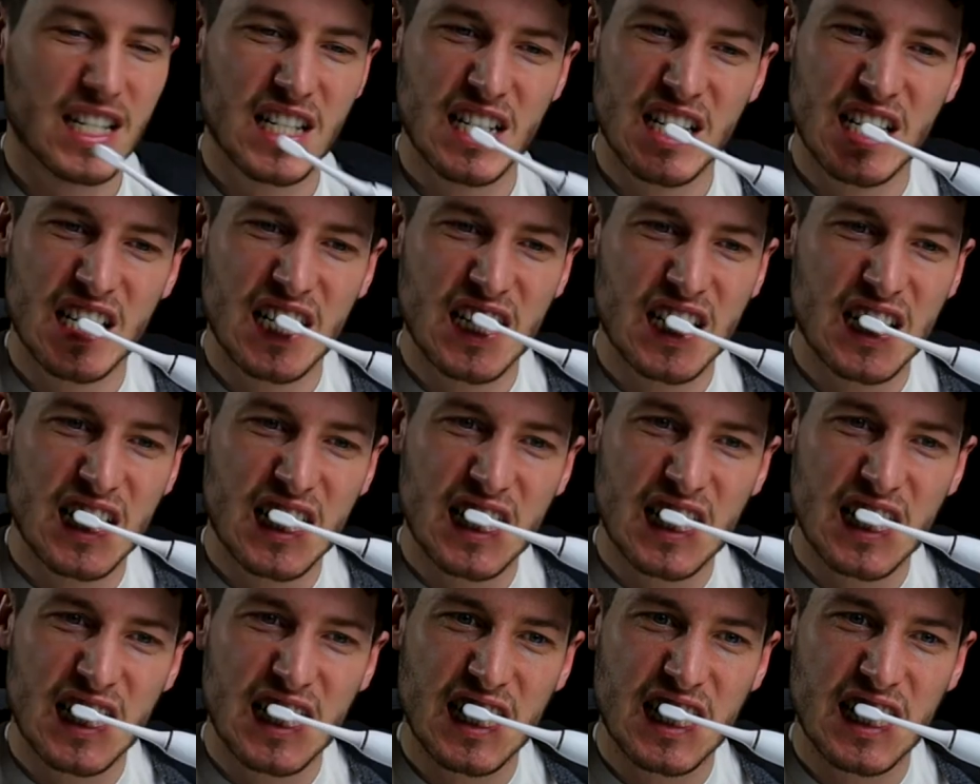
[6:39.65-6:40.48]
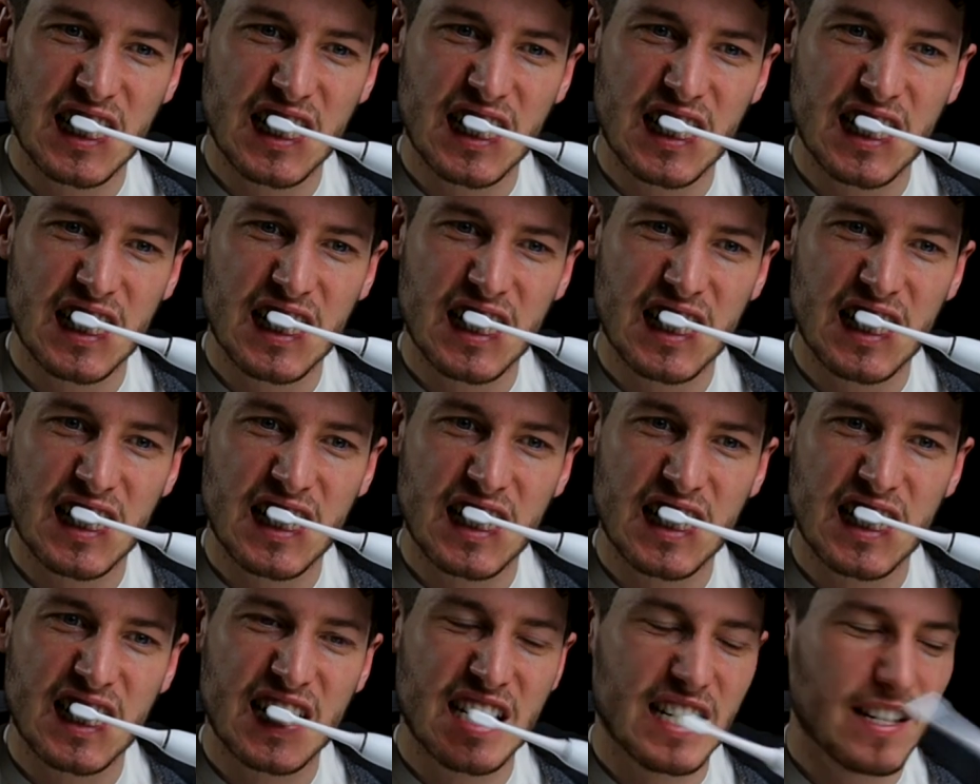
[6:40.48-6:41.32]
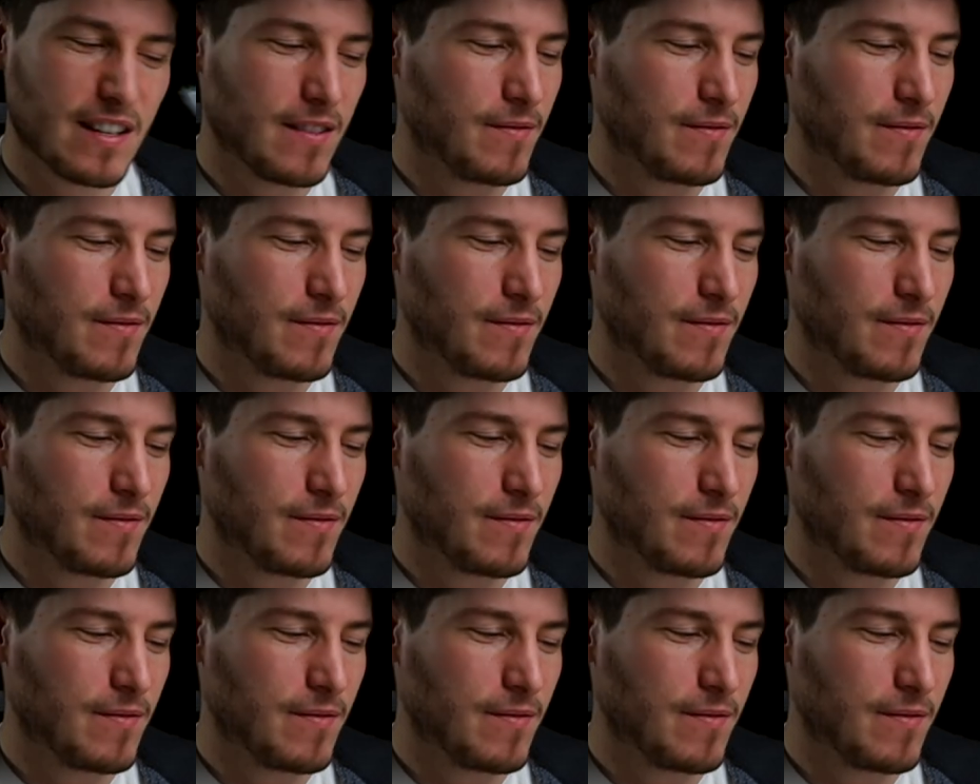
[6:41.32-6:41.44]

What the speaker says: No one is speaking in this clip.